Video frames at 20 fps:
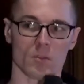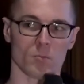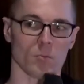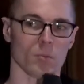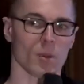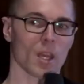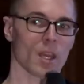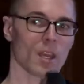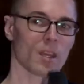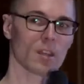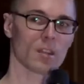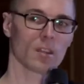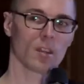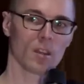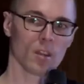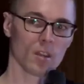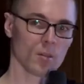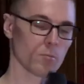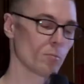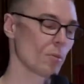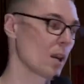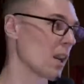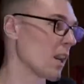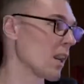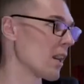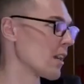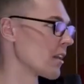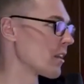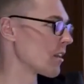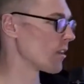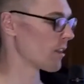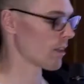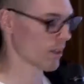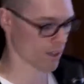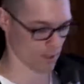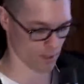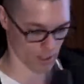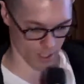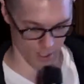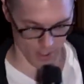made by the
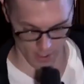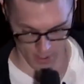Aragon